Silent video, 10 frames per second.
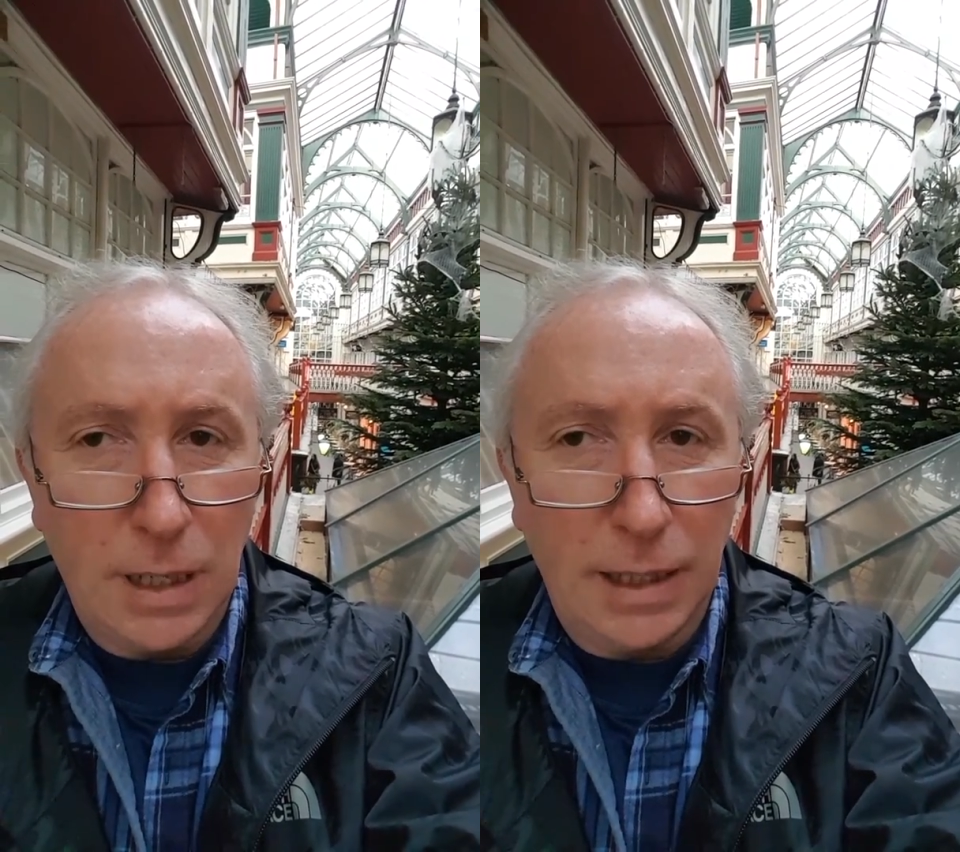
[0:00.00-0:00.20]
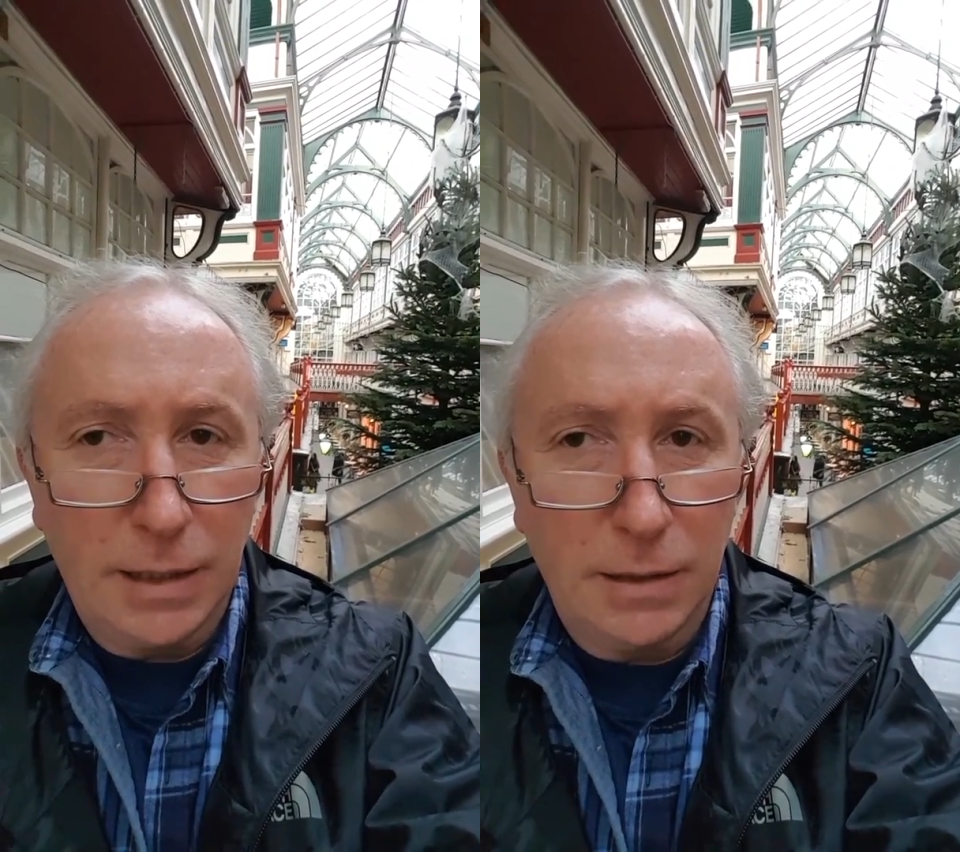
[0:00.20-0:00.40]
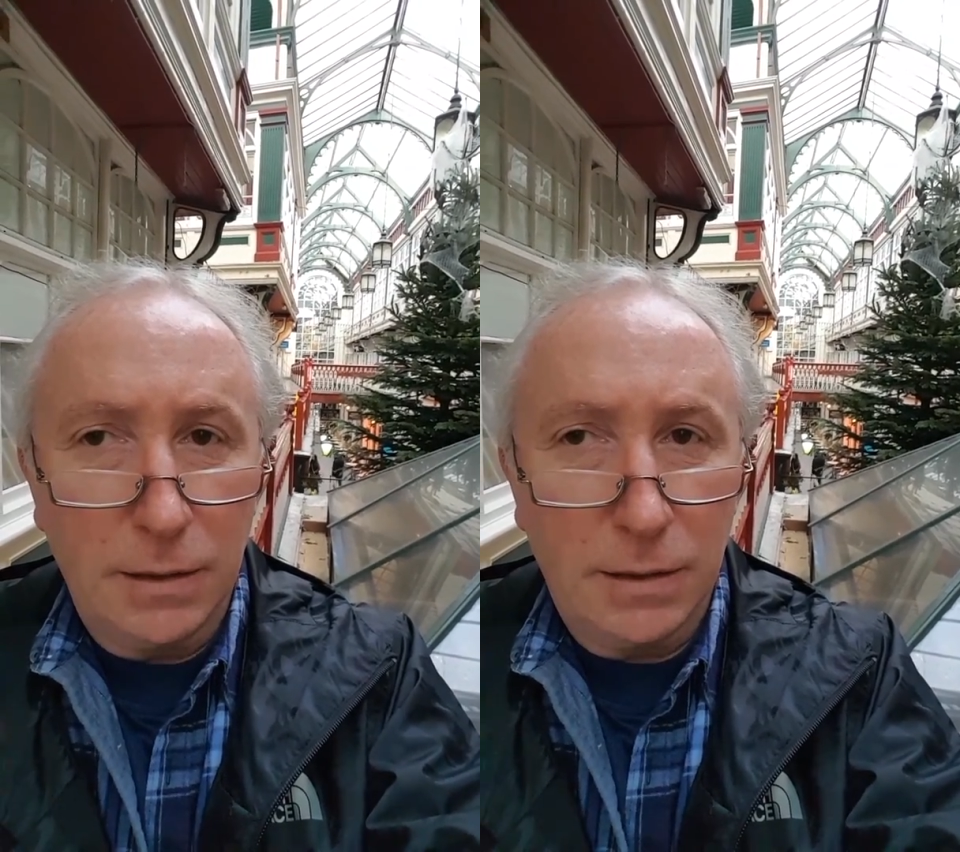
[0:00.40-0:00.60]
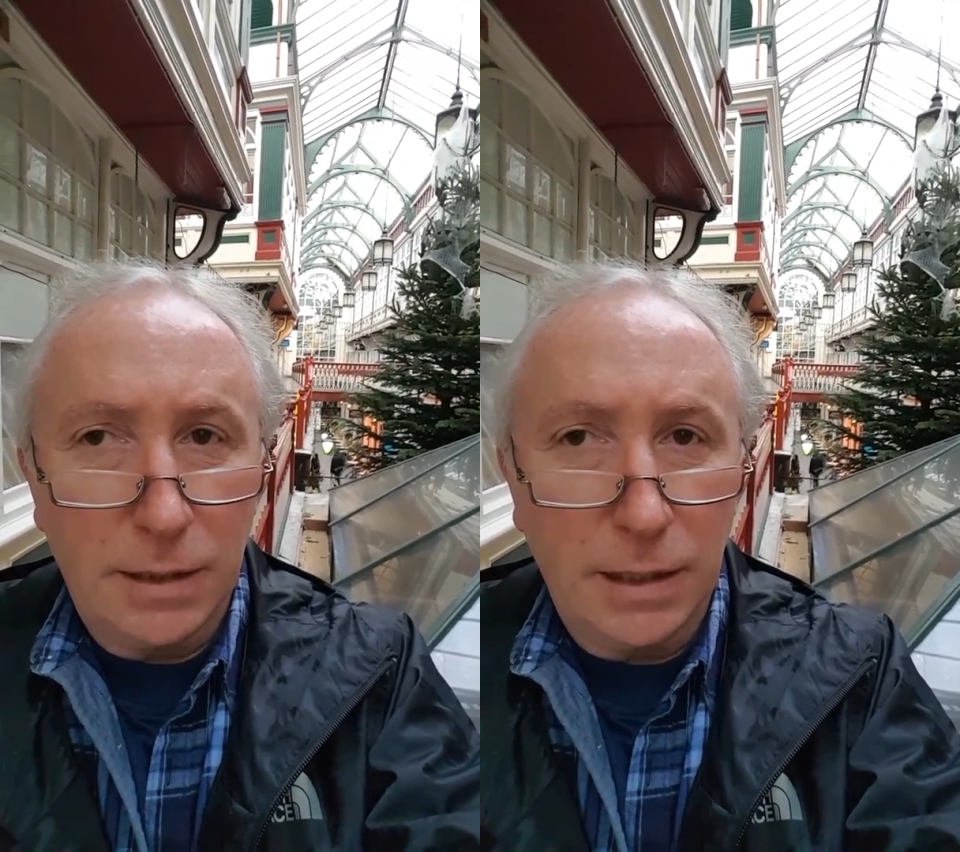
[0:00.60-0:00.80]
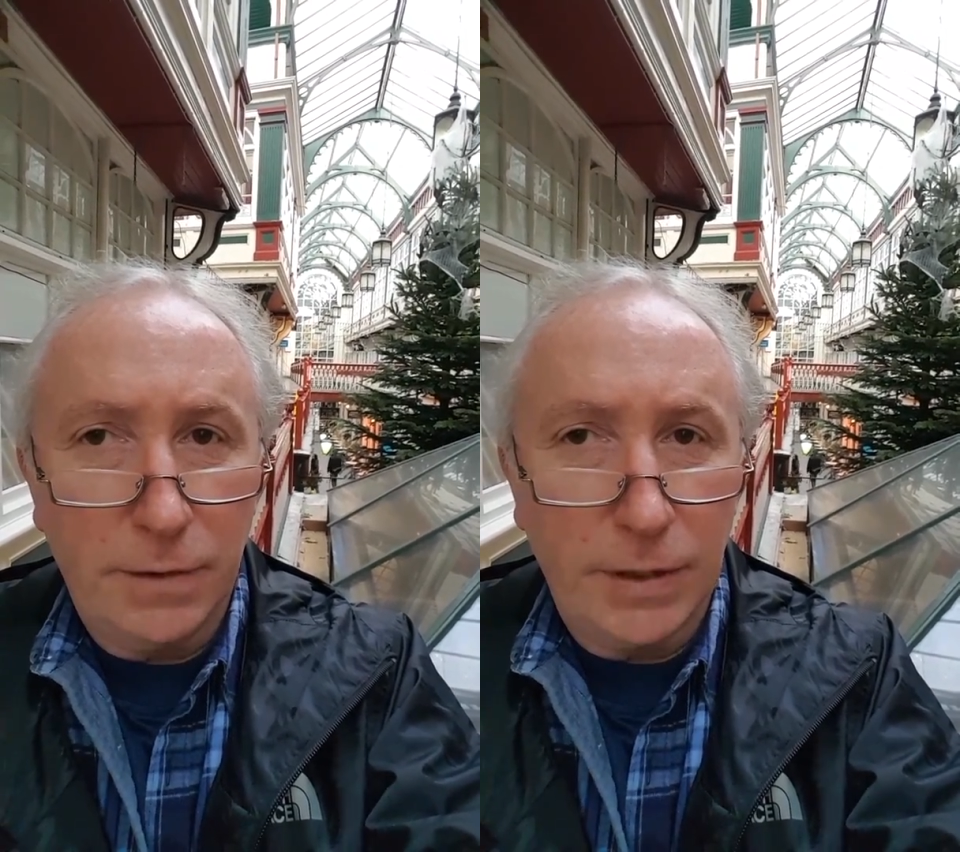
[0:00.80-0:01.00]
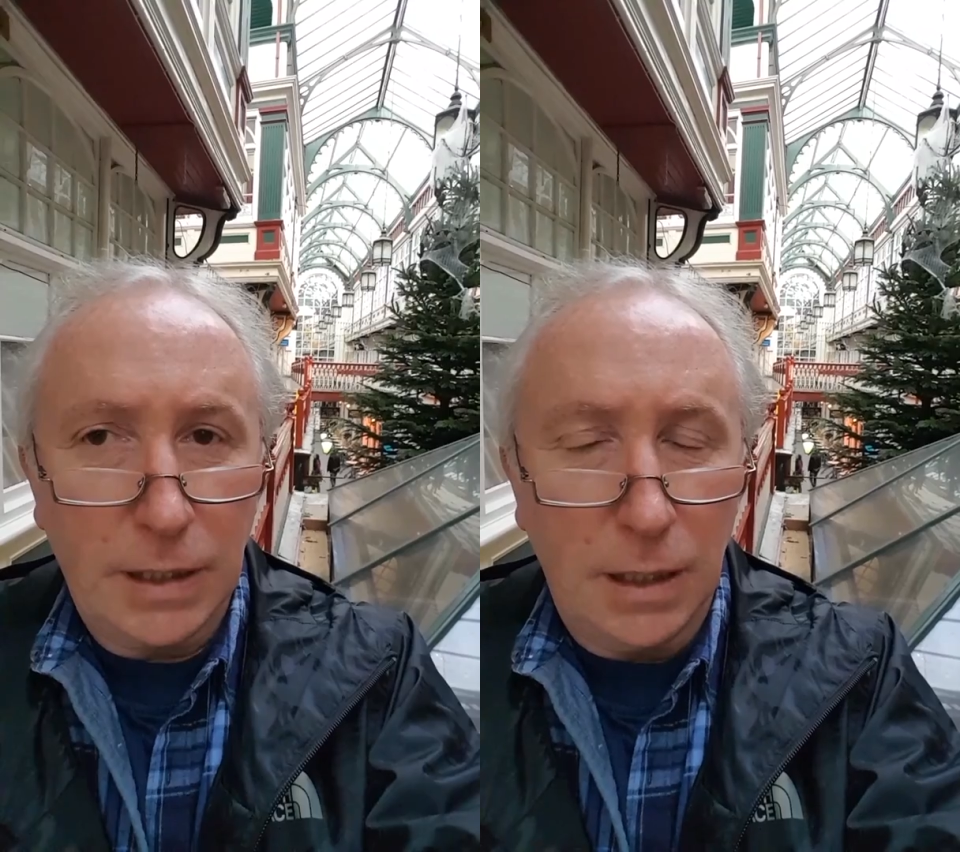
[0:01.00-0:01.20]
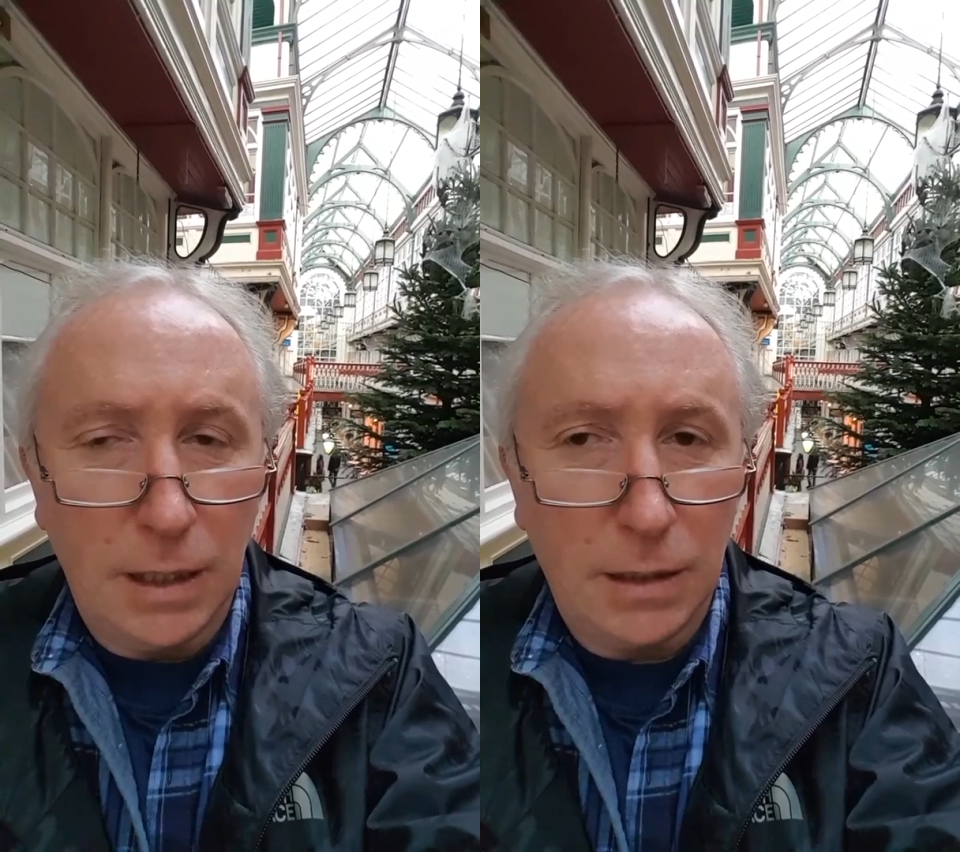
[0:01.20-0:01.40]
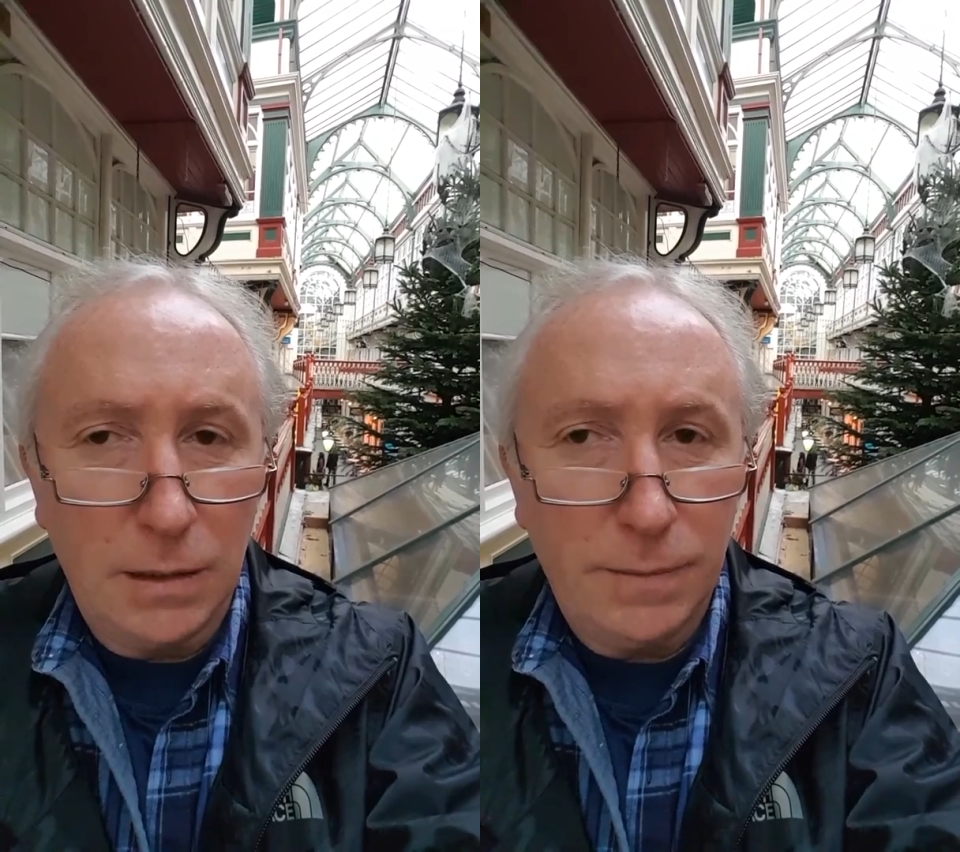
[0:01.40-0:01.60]
I can think of a
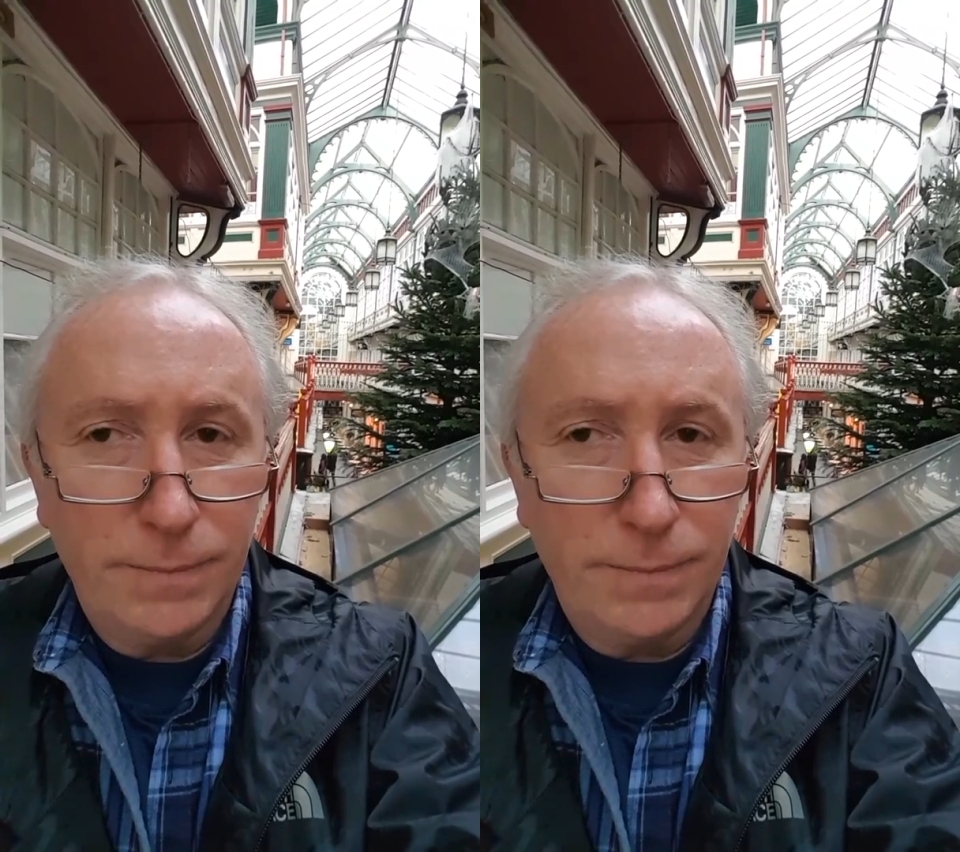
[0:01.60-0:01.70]
guy